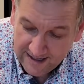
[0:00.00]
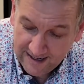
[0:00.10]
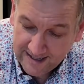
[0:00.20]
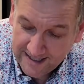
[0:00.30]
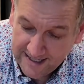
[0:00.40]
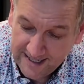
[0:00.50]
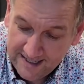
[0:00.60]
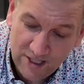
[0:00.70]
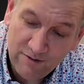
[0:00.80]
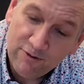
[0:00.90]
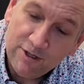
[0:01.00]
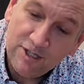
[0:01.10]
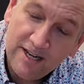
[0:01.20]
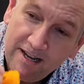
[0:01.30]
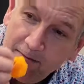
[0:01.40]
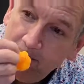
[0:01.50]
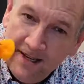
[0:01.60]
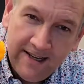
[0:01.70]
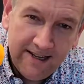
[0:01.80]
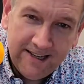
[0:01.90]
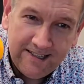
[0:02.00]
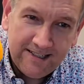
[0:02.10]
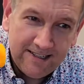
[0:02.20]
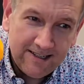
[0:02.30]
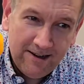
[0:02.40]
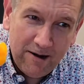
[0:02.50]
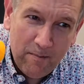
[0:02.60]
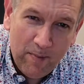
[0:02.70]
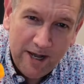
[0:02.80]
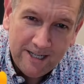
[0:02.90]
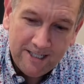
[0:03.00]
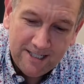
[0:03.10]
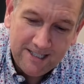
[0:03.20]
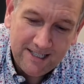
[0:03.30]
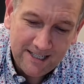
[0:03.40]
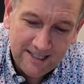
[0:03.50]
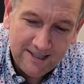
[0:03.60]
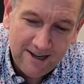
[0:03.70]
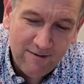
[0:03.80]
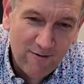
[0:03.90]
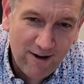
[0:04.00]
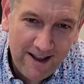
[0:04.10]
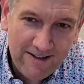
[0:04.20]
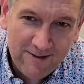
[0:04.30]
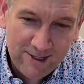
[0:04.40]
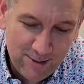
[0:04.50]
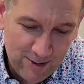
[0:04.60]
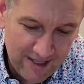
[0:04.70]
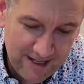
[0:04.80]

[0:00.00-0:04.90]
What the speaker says: like I said, different shape. It's got a pungency, it's got a flavour to it